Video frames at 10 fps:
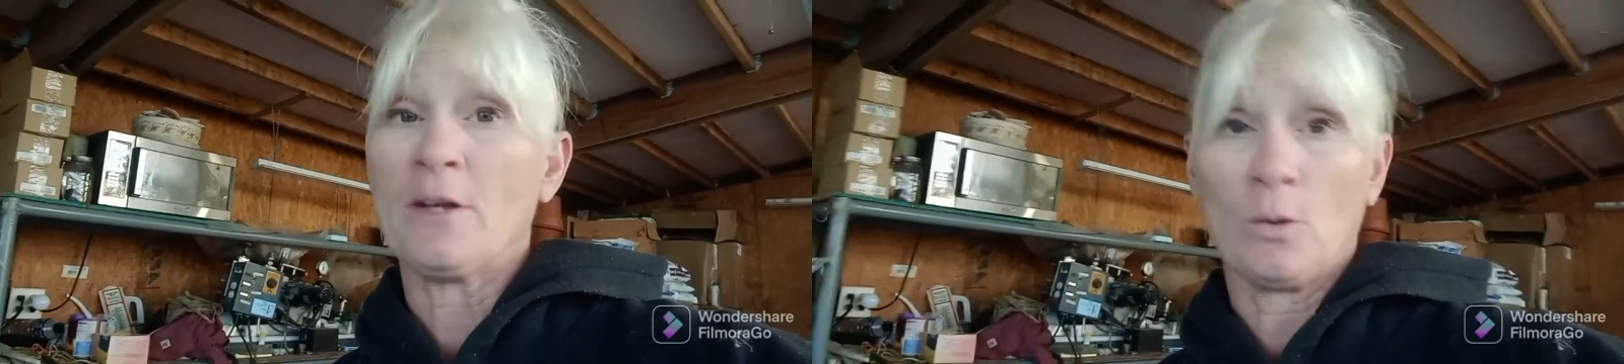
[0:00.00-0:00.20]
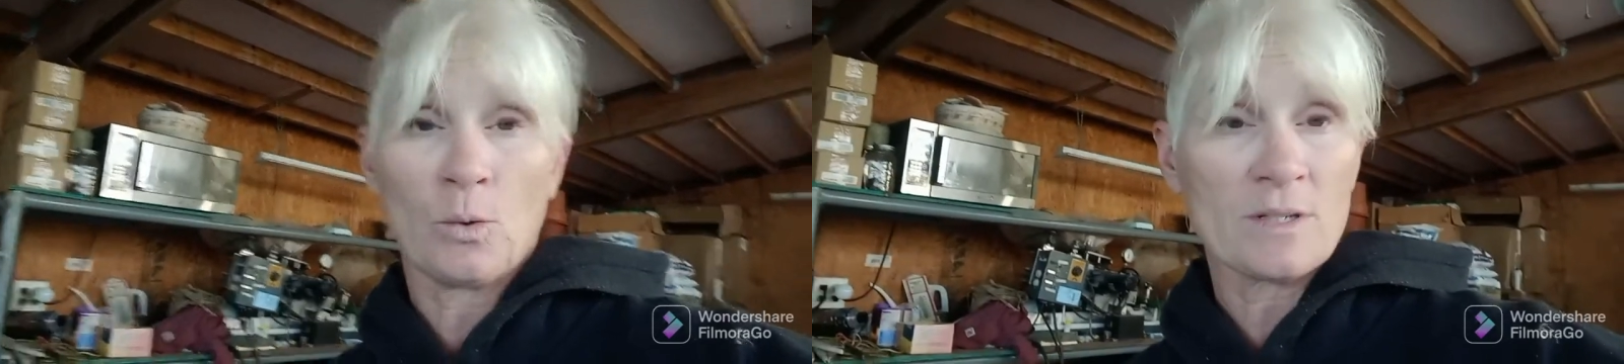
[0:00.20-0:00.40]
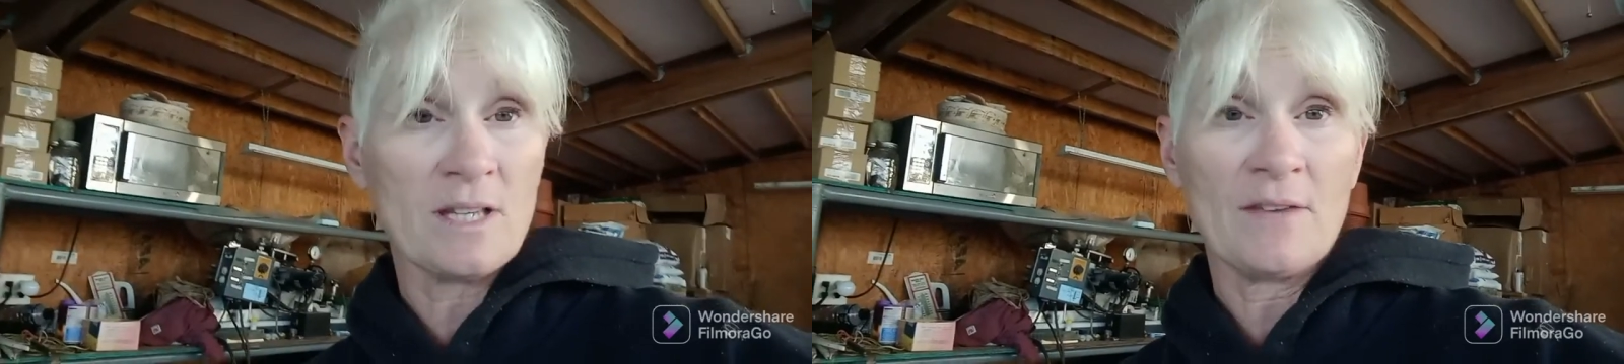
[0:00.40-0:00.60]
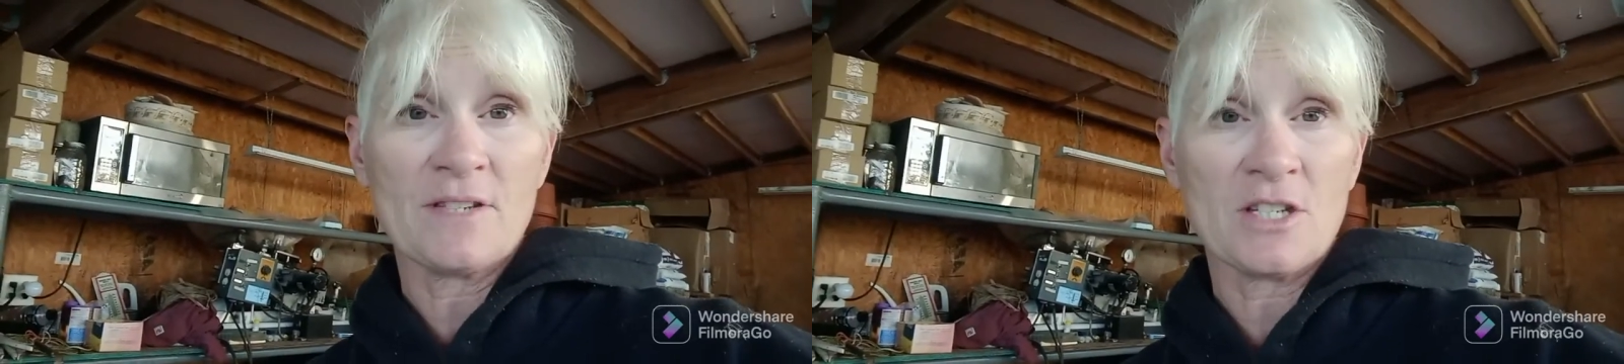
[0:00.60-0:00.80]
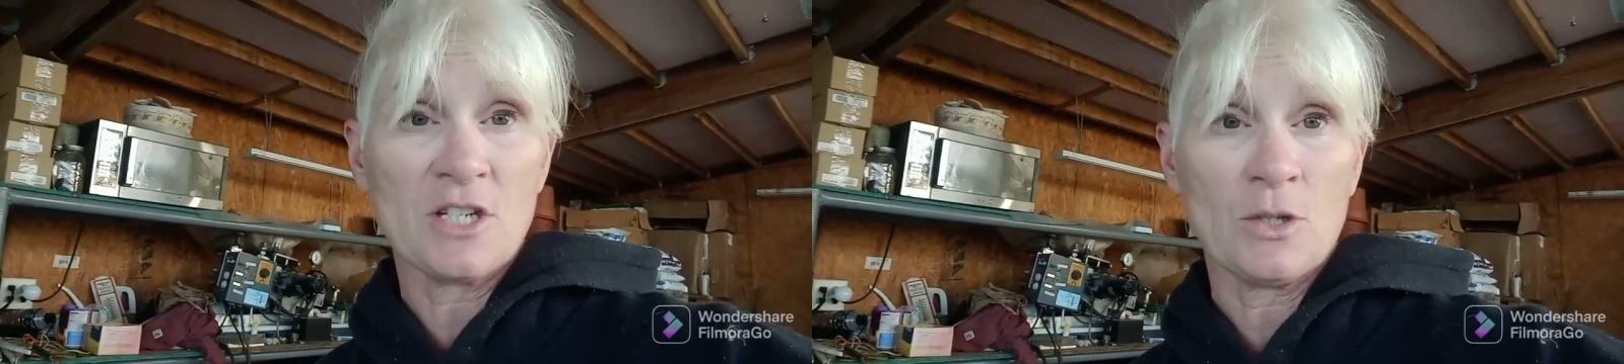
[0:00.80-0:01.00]
The old horse
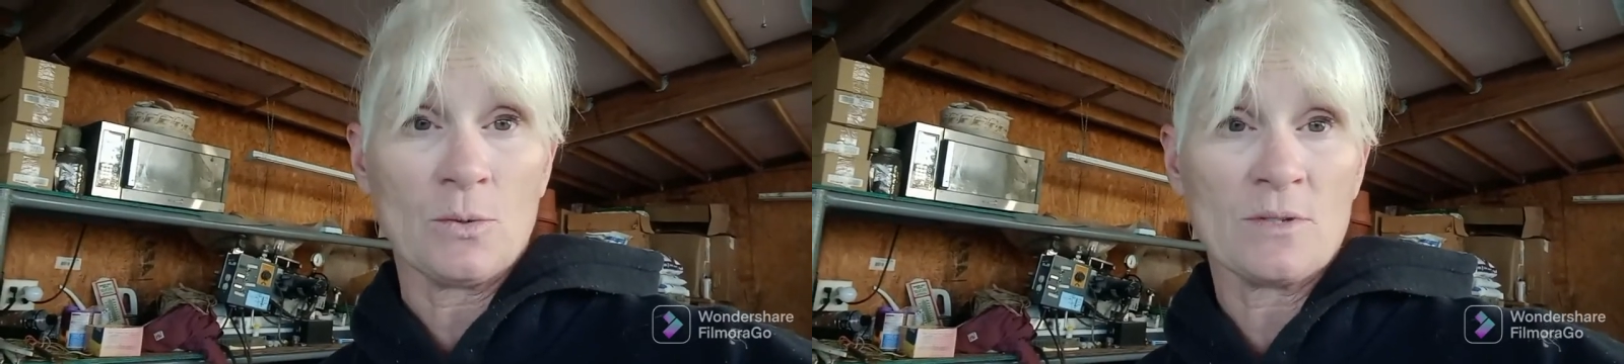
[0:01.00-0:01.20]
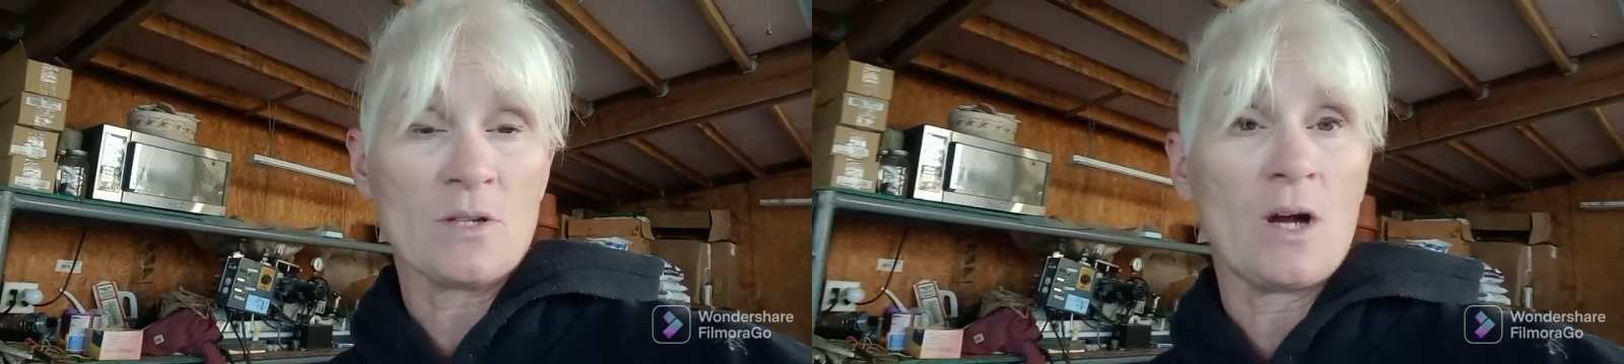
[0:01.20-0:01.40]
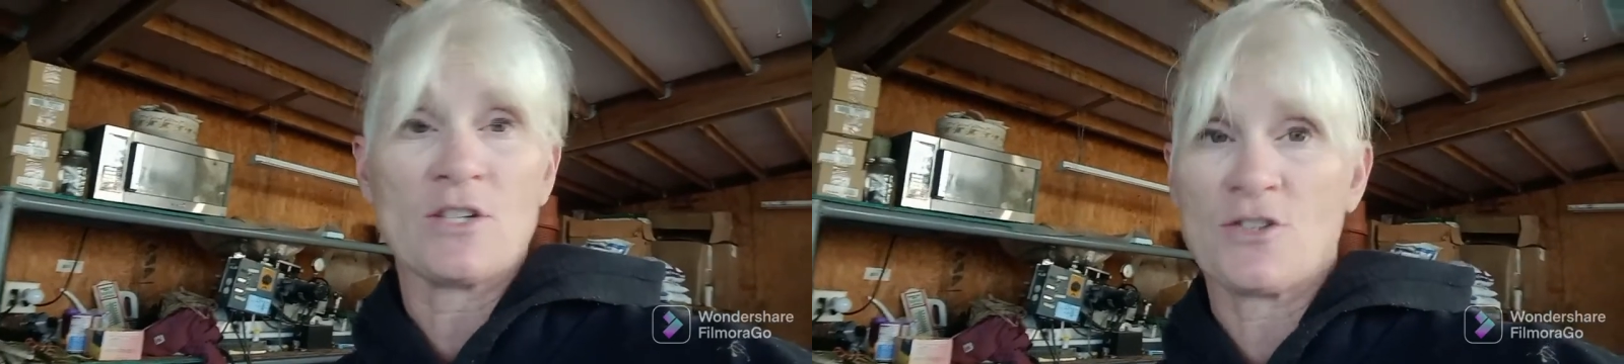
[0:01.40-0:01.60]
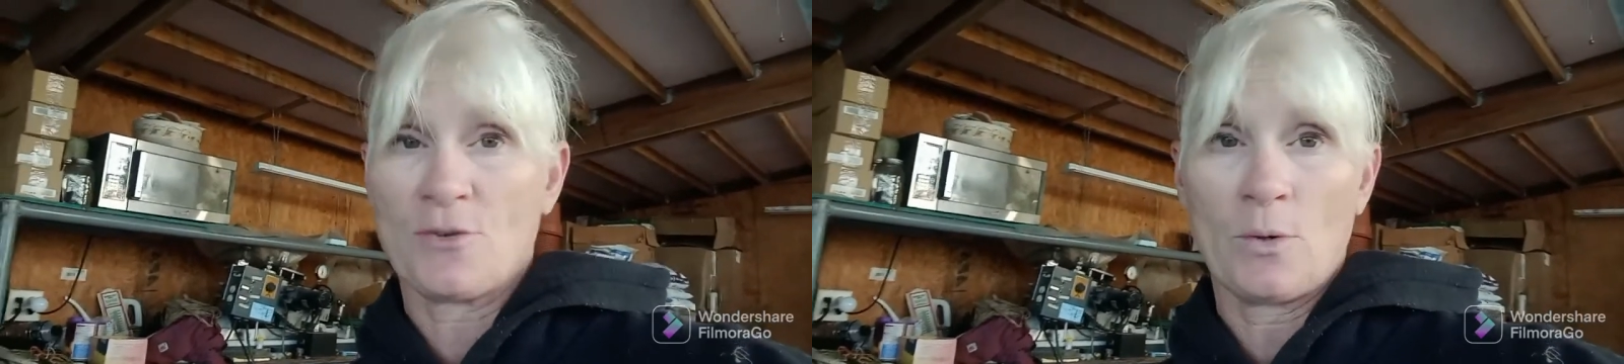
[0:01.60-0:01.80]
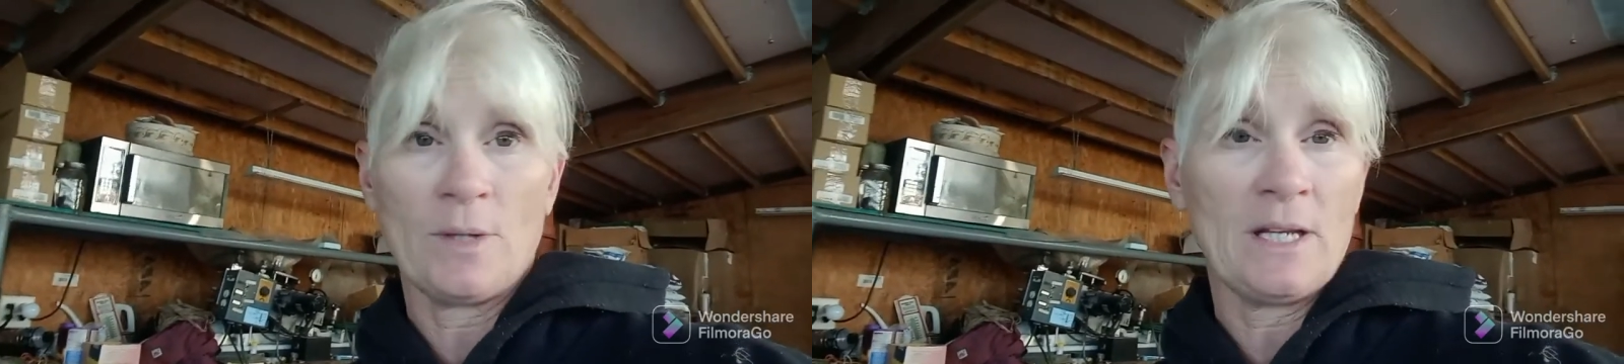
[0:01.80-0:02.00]
loves it too. So I just
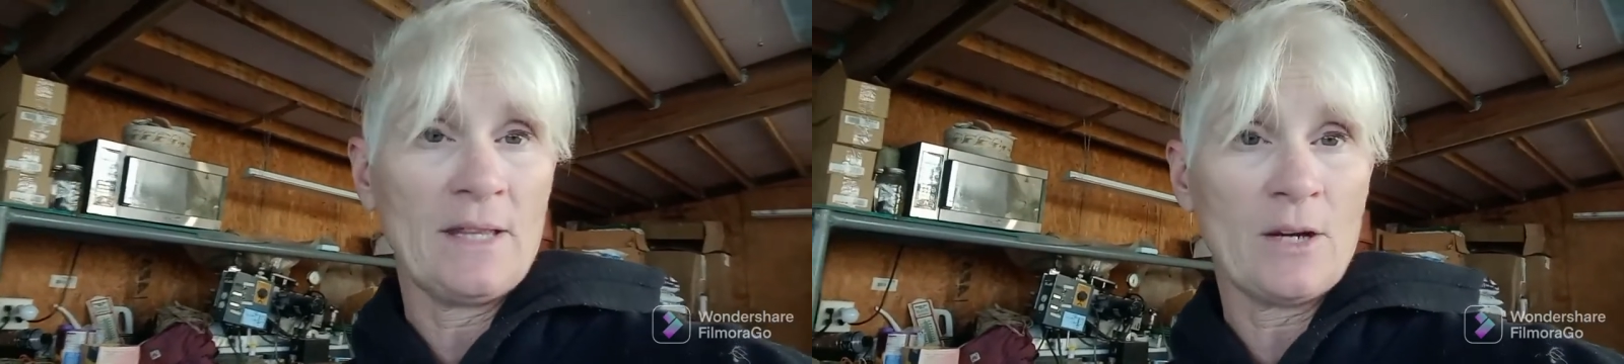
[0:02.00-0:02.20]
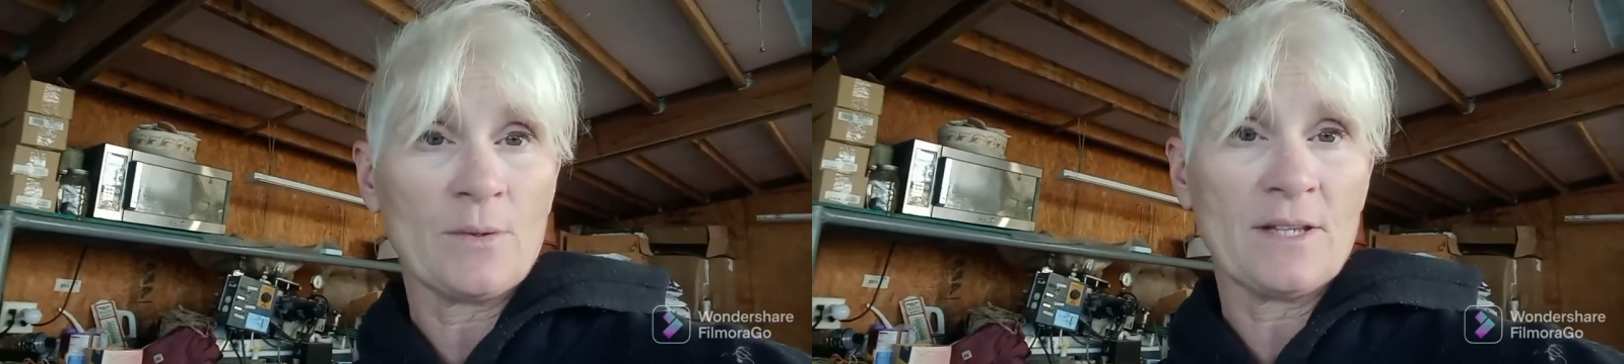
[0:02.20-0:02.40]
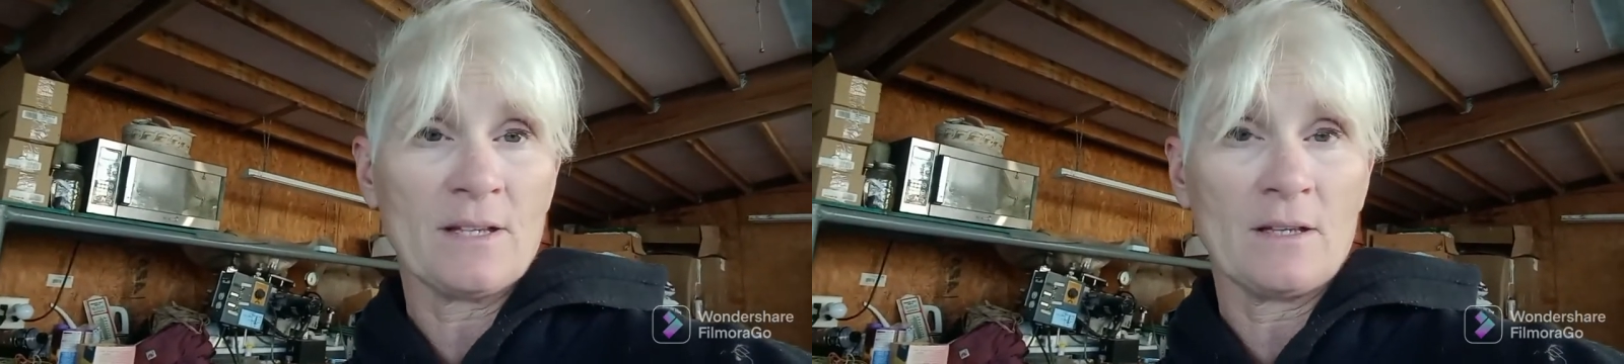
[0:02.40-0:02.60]
throw it in there with